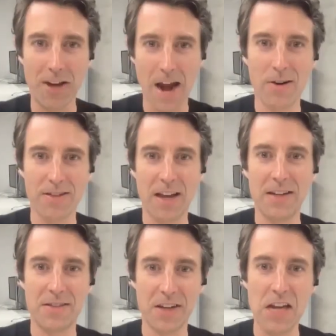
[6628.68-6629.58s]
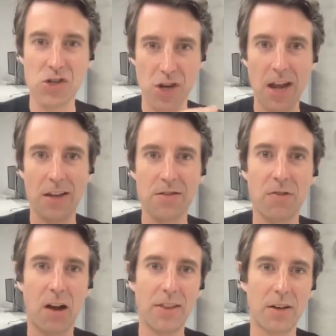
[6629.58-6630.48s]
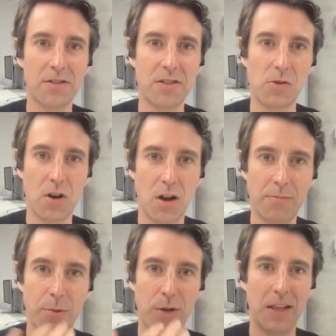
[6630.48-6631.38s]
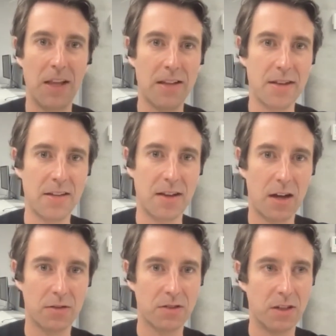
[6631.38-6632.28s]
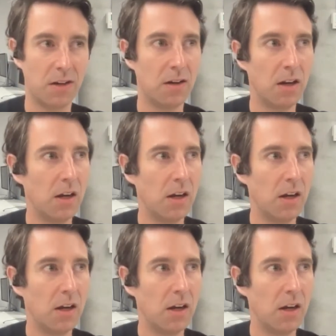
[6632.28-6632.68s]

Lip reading: guaranteed to get shares, right? They're still kind of putting in their details. And